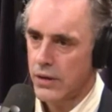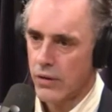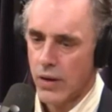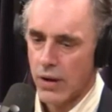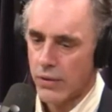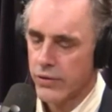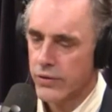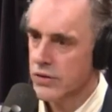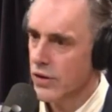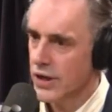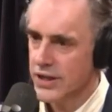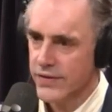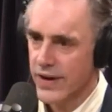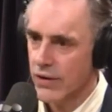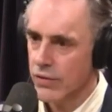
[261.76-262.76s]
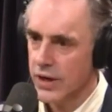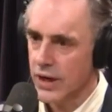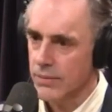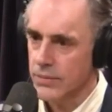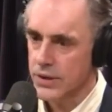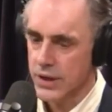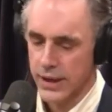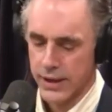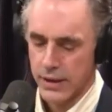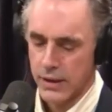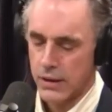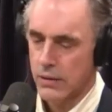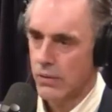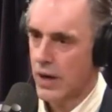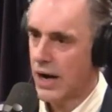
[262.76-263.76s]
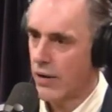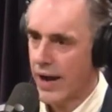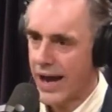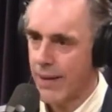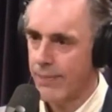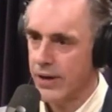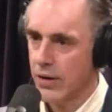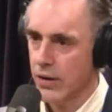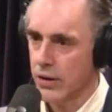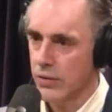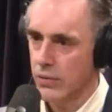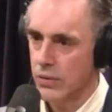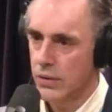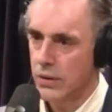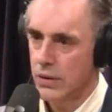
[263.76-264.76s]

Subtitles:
There's lots of outcomes, like how happy are you?